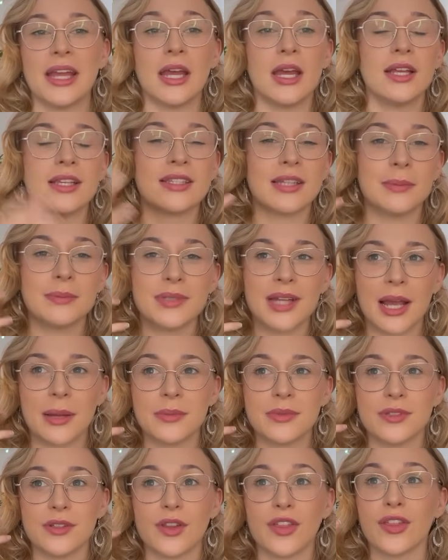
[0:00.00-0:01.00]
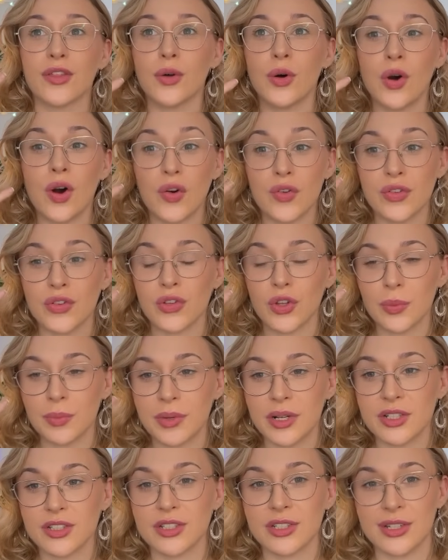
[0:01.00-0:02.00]
Sometimes the thought of so
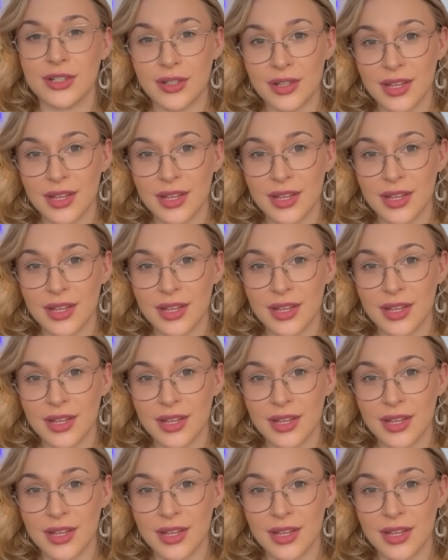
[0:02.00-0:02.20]
much